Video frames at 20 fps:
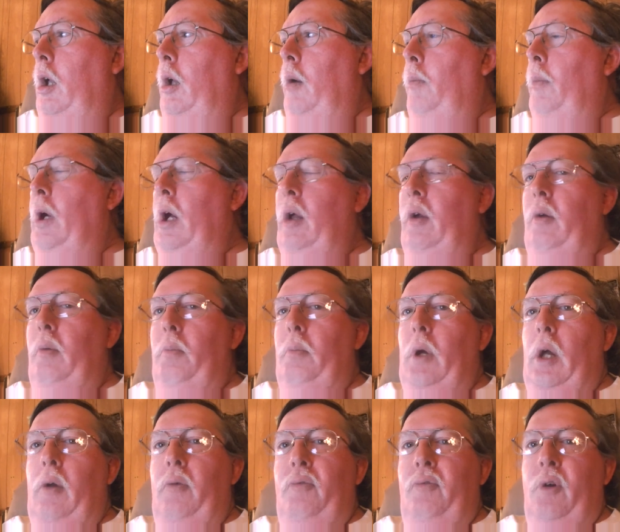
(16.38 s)

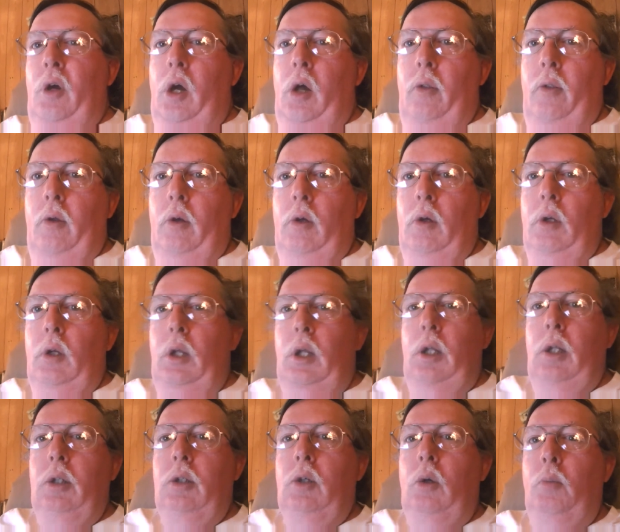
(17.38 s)
My father,
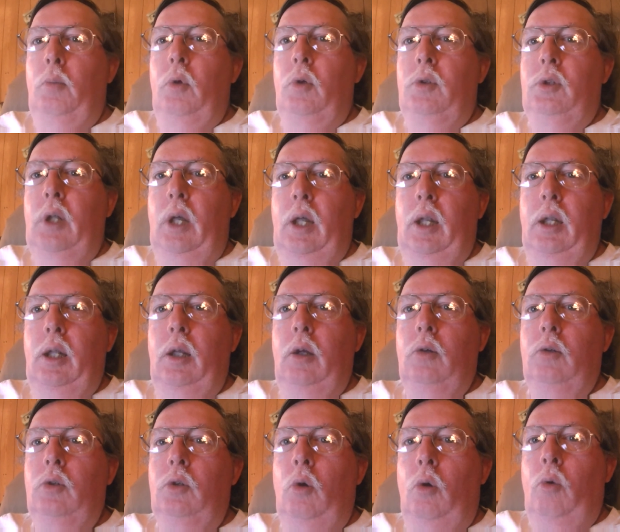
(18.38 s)
he's almost 80
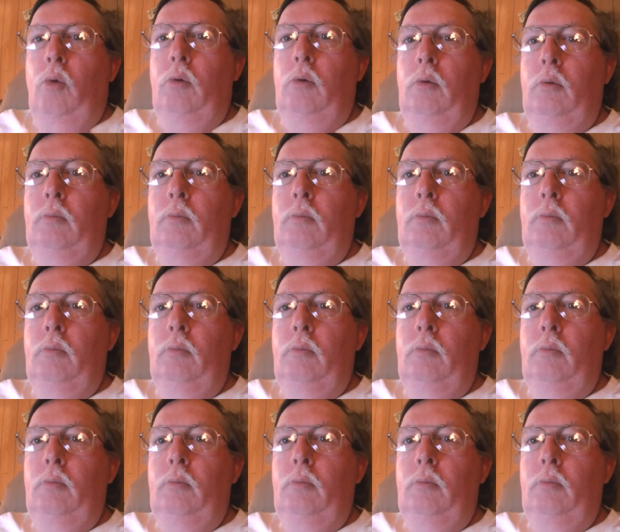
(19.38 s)
years old.